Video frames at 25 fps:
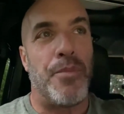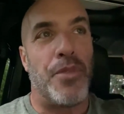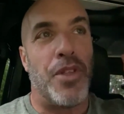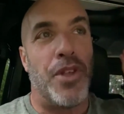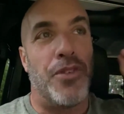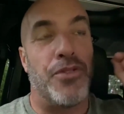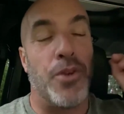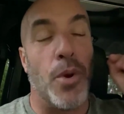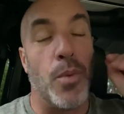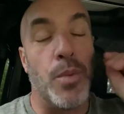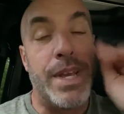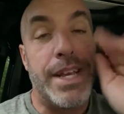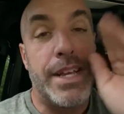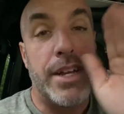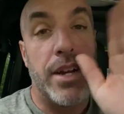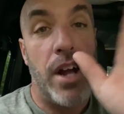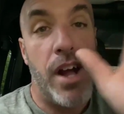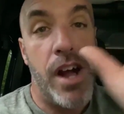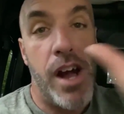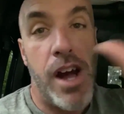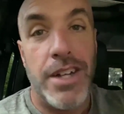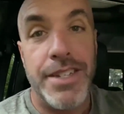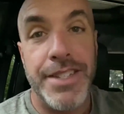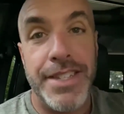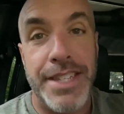So we
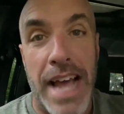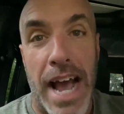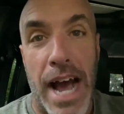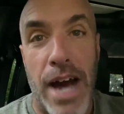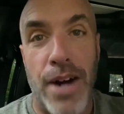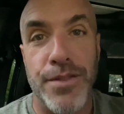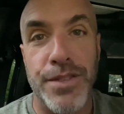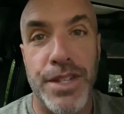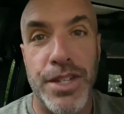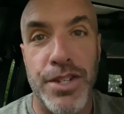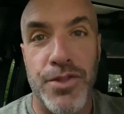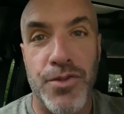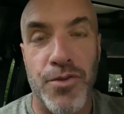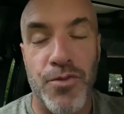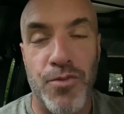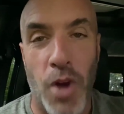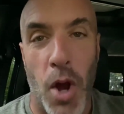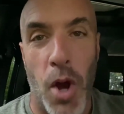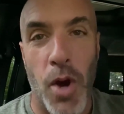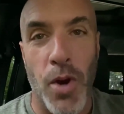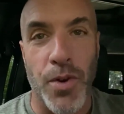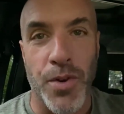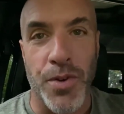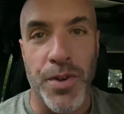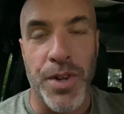cut down this
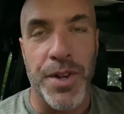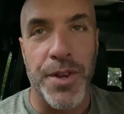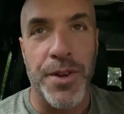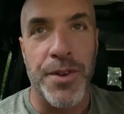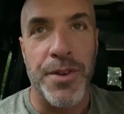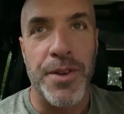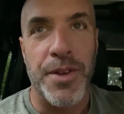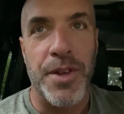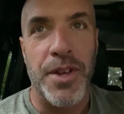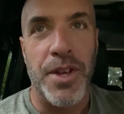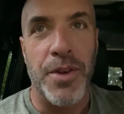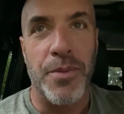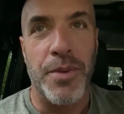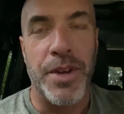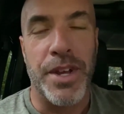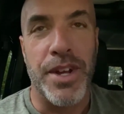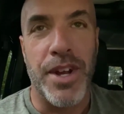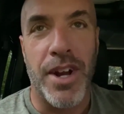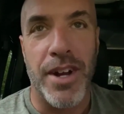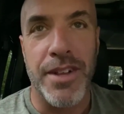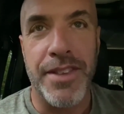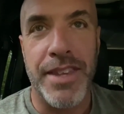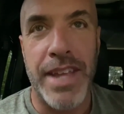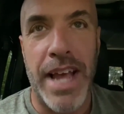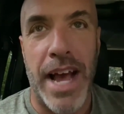road we
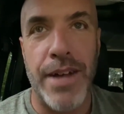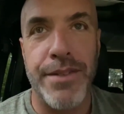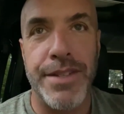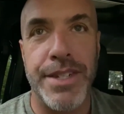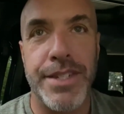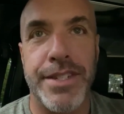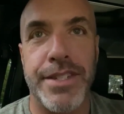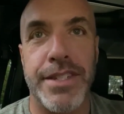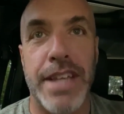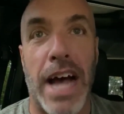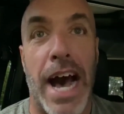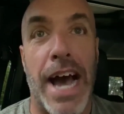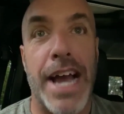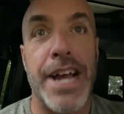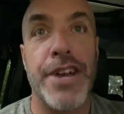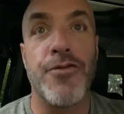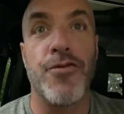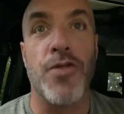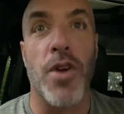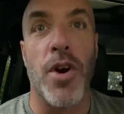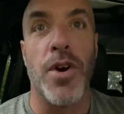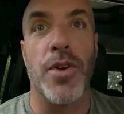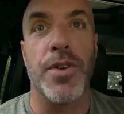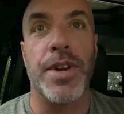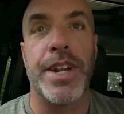cut down the side
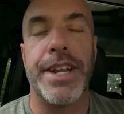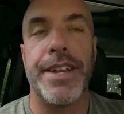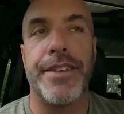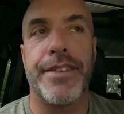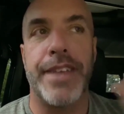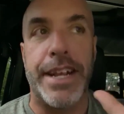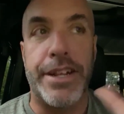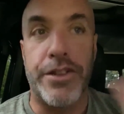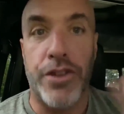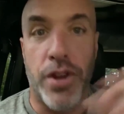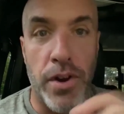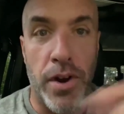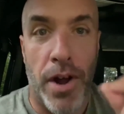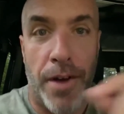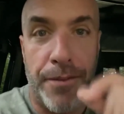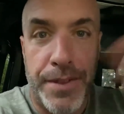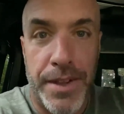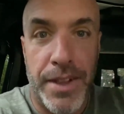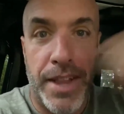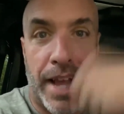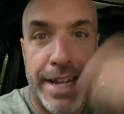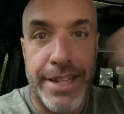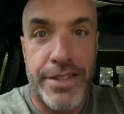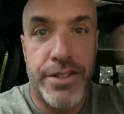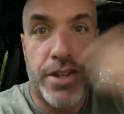road and he's like, turn off
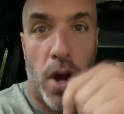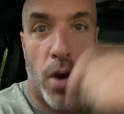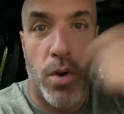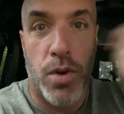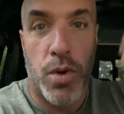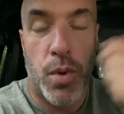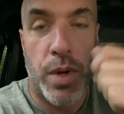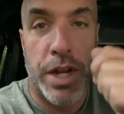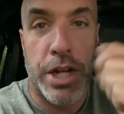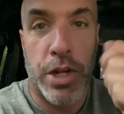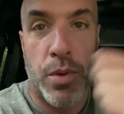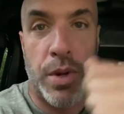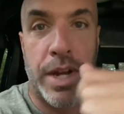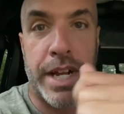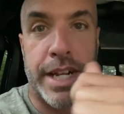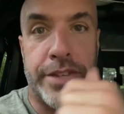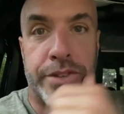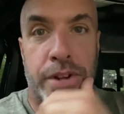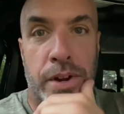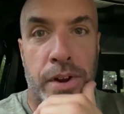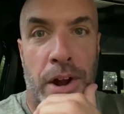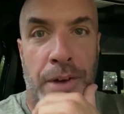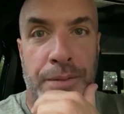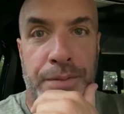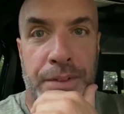the lights, go quick, quick,
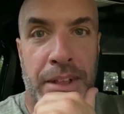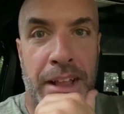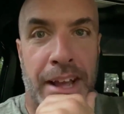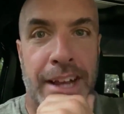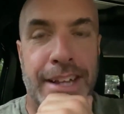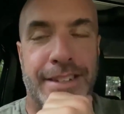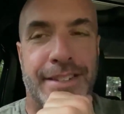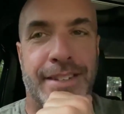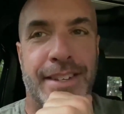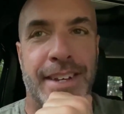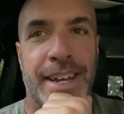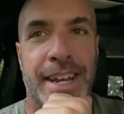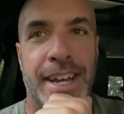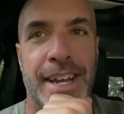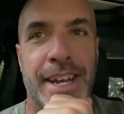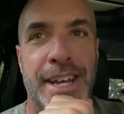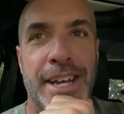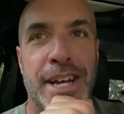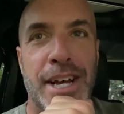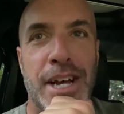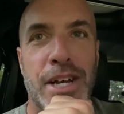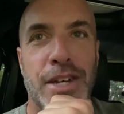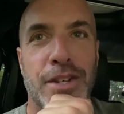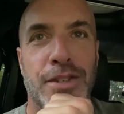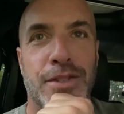turn off the lights.
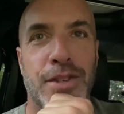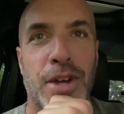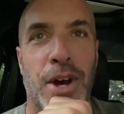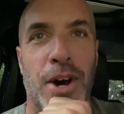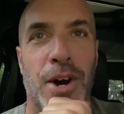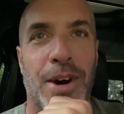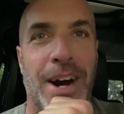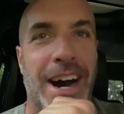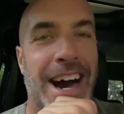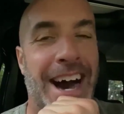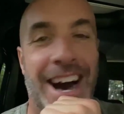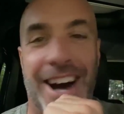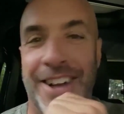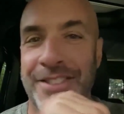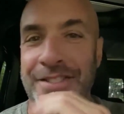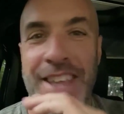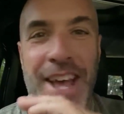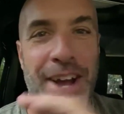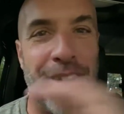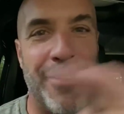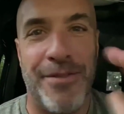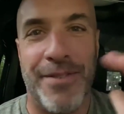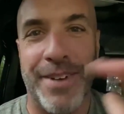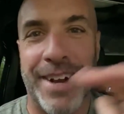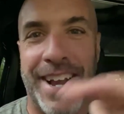So I'll
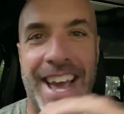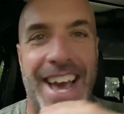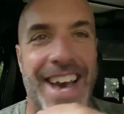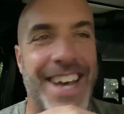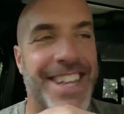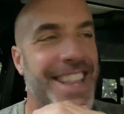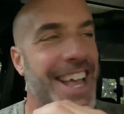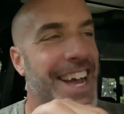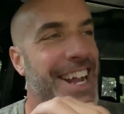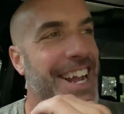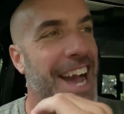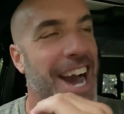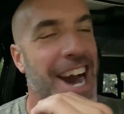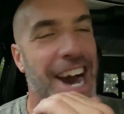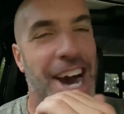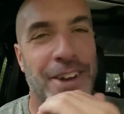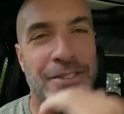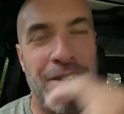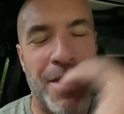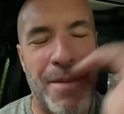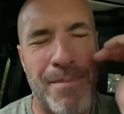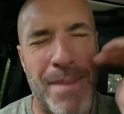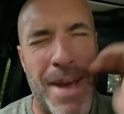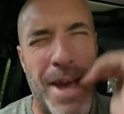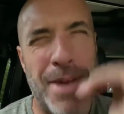never forget. Like I'll
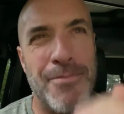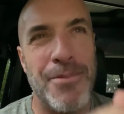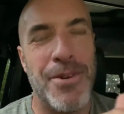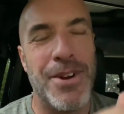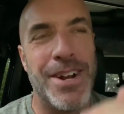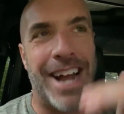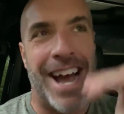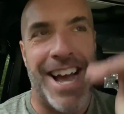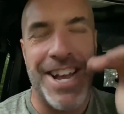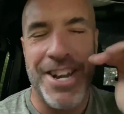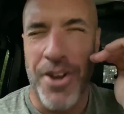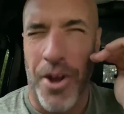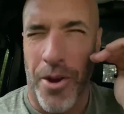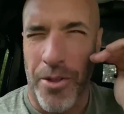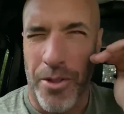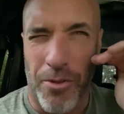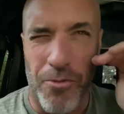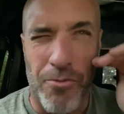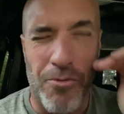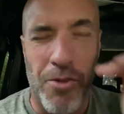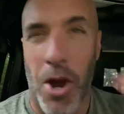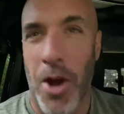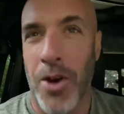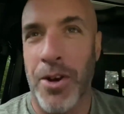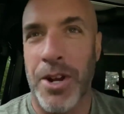remember it. I know the
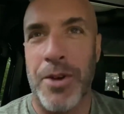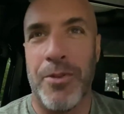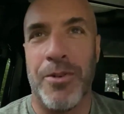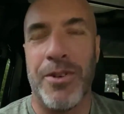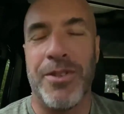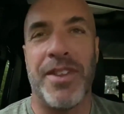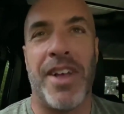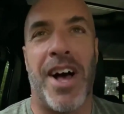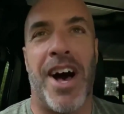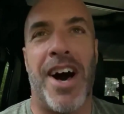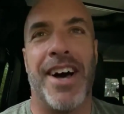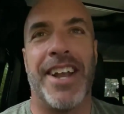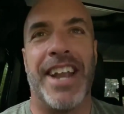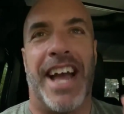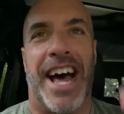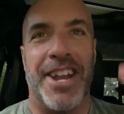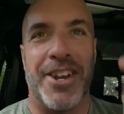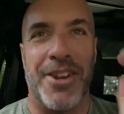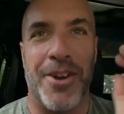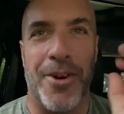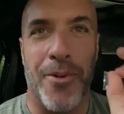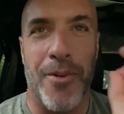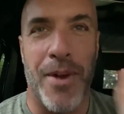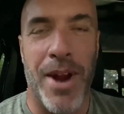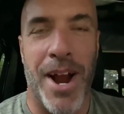road it was on. I
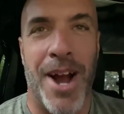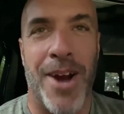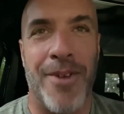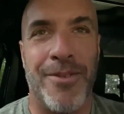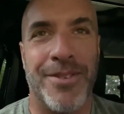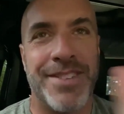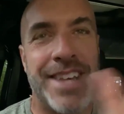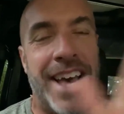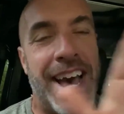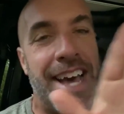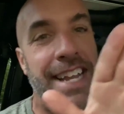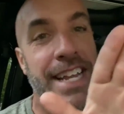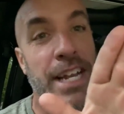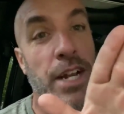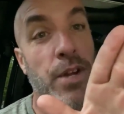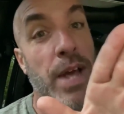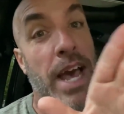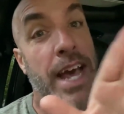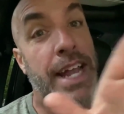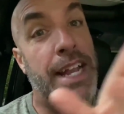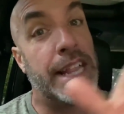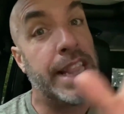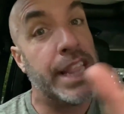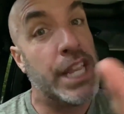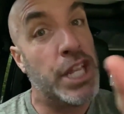know where I was at and it
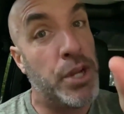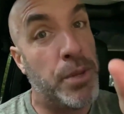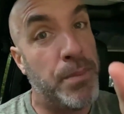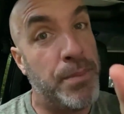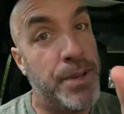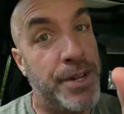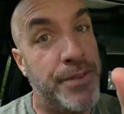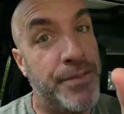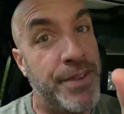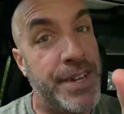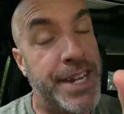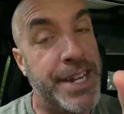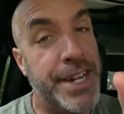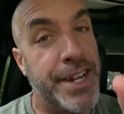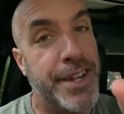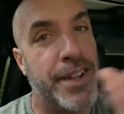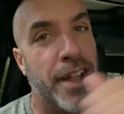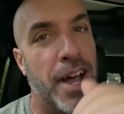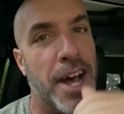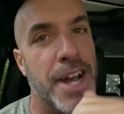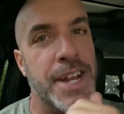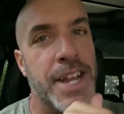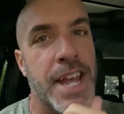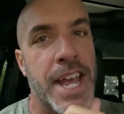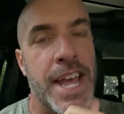had a little bit of an
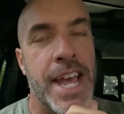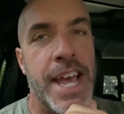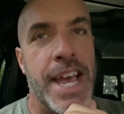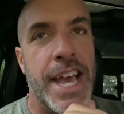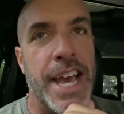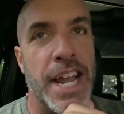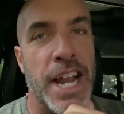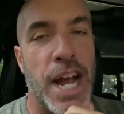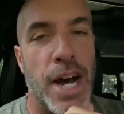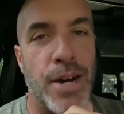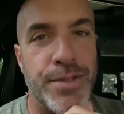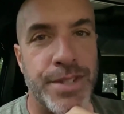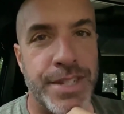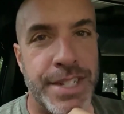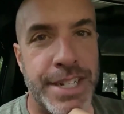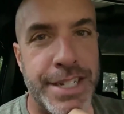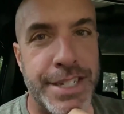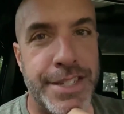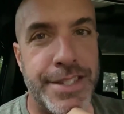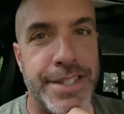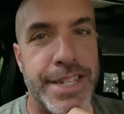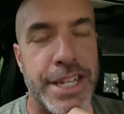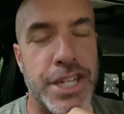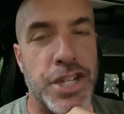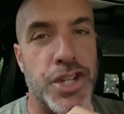incline and I was in a
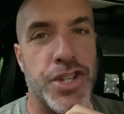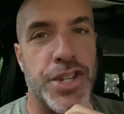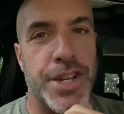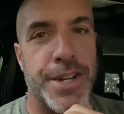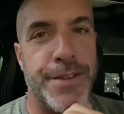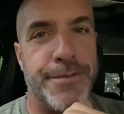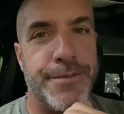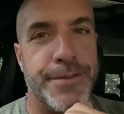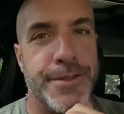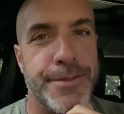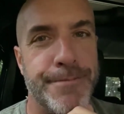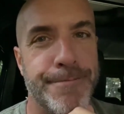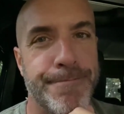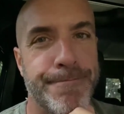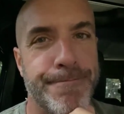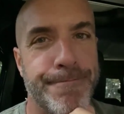stick shift